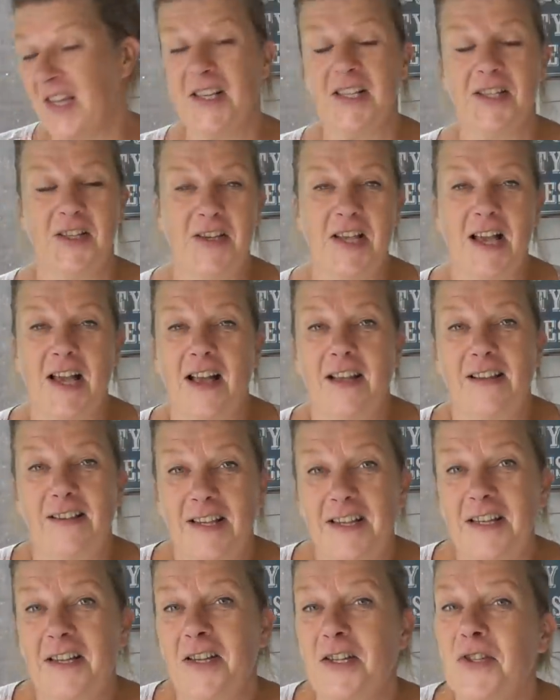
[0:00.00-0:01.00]
So yeah,
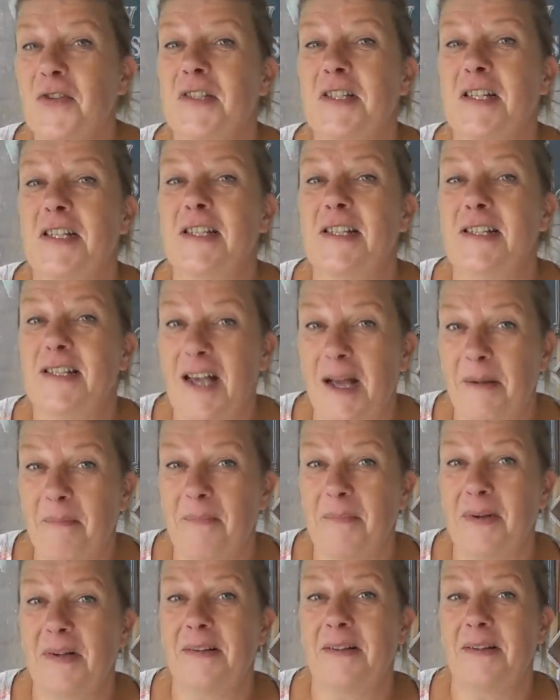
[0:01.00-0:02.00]
Lancashire is a
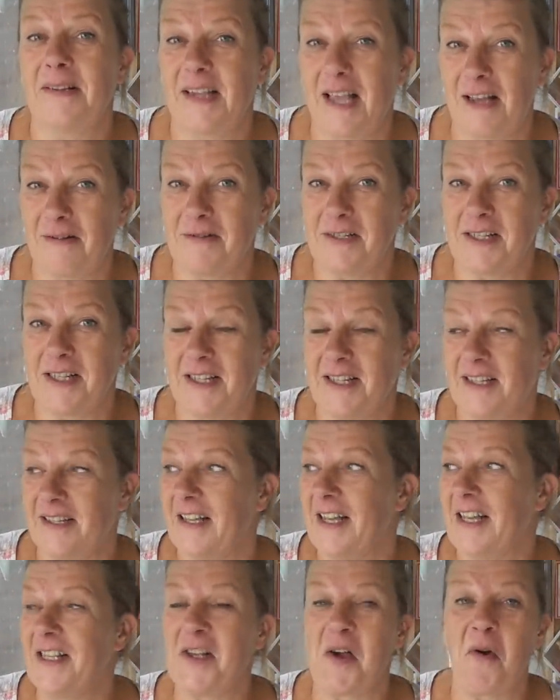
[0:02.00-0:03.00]
damp county.
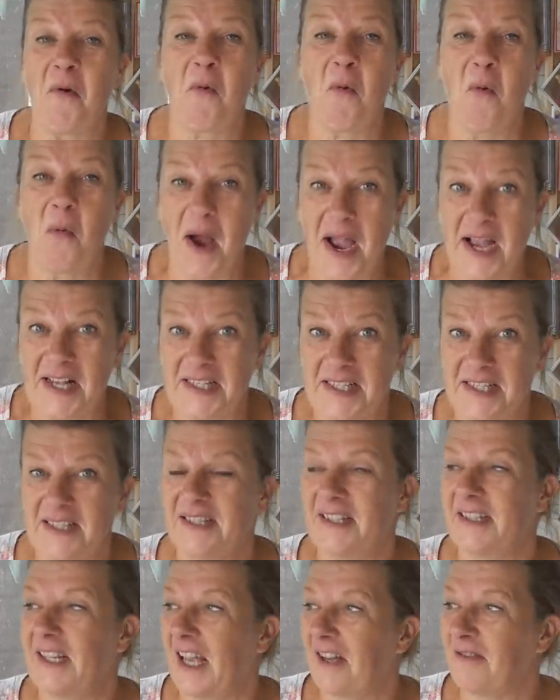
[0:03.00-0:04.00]
It's a wet
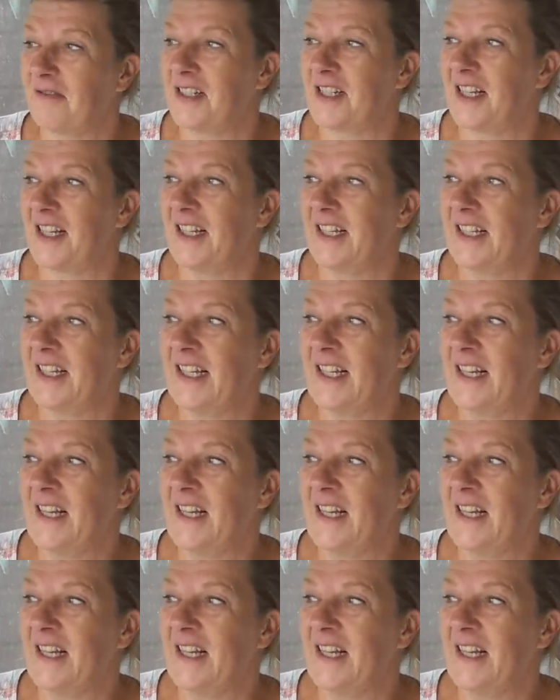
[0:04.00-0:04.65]
county.